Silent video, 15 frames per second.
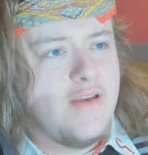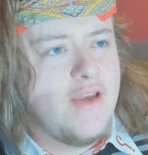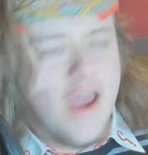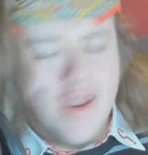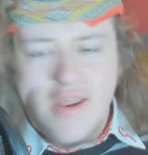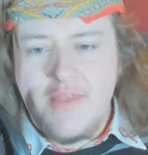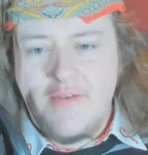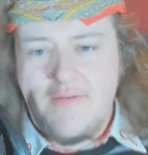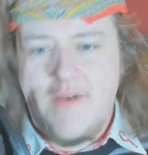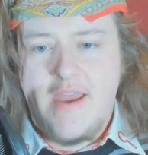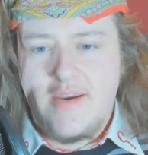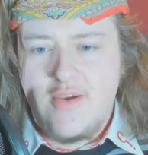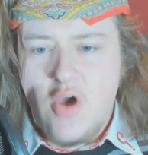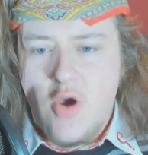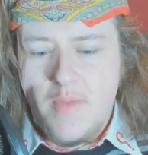another
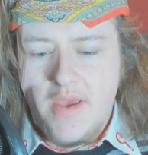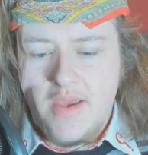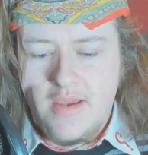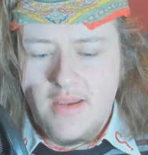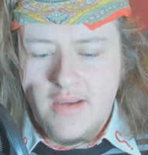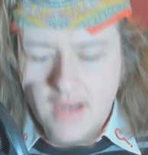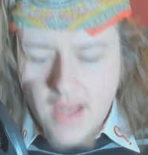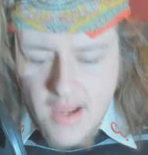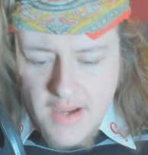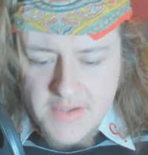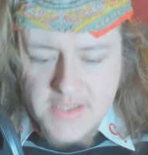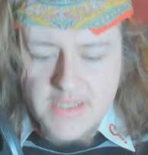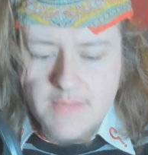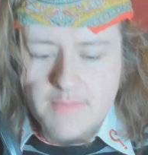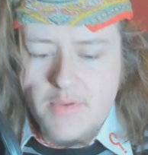fan comic.
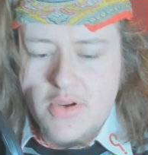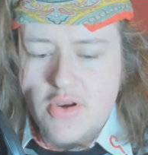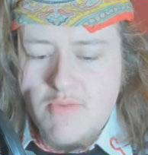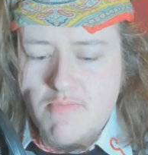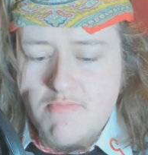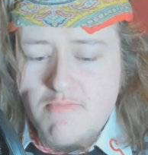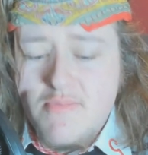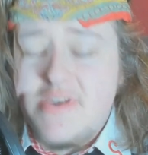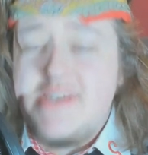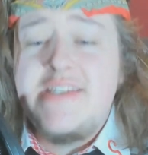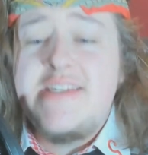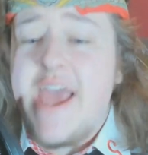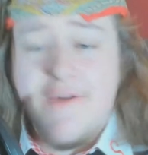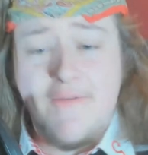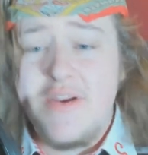Last, but
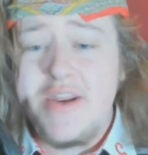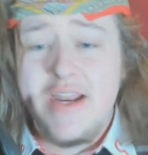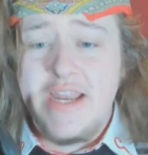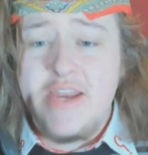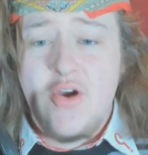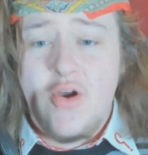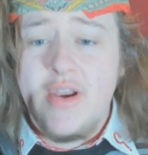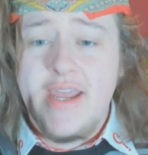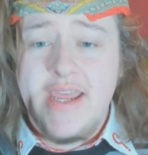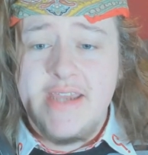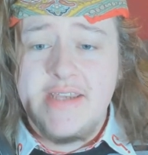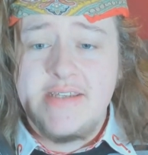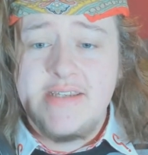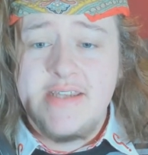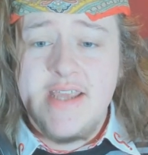definitely not
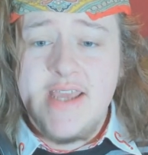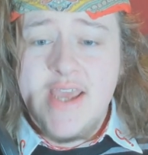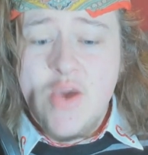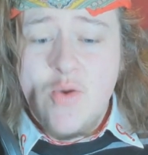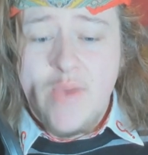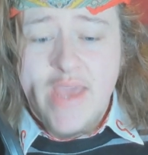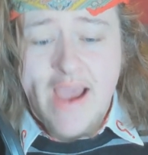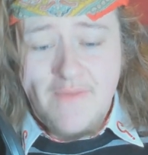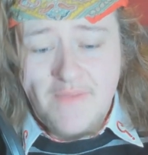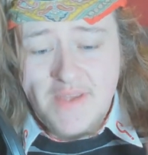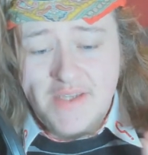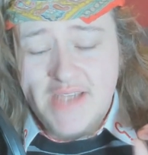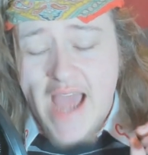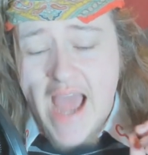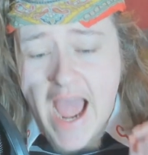least, we have
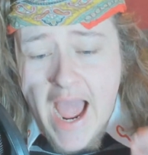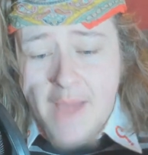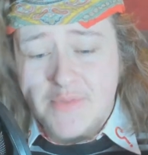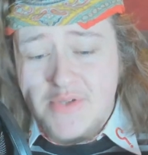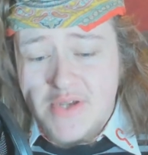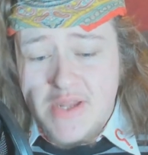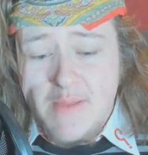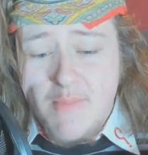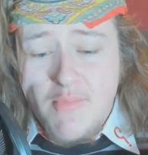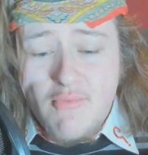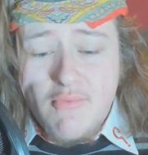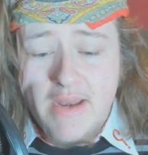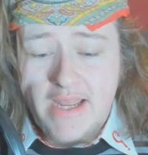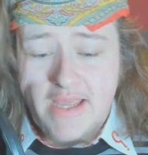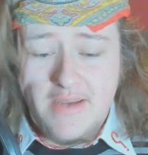this absolutely
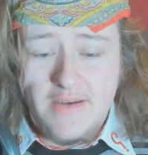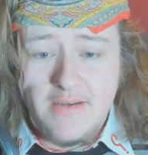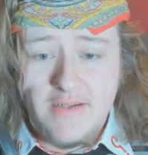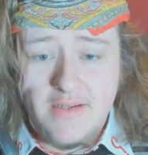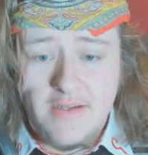brilliant